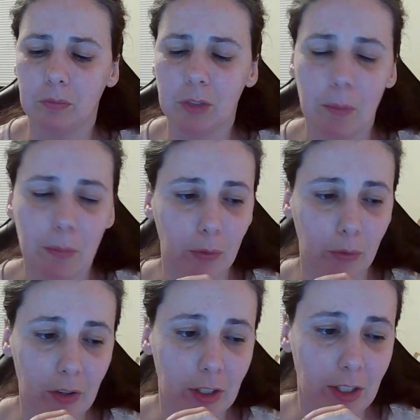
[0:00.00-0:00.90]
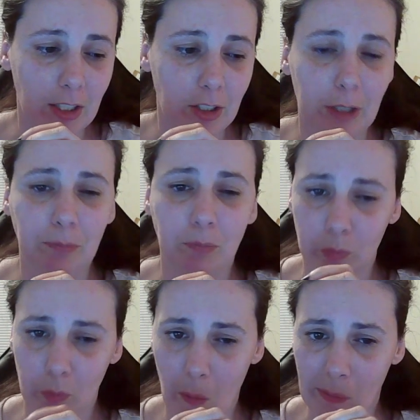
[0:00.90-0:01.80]
But very tasty.
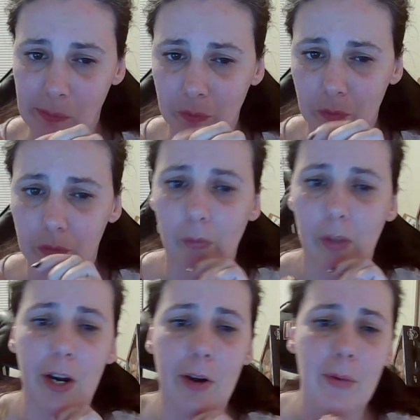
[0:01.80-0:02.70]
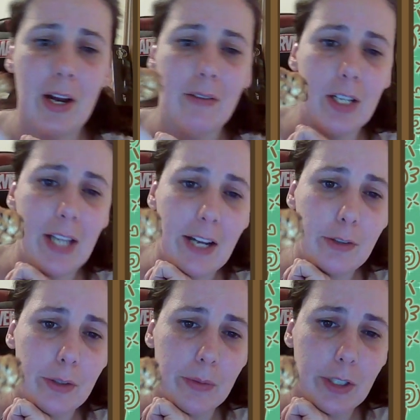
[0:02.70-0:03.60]
And then we have our last one, which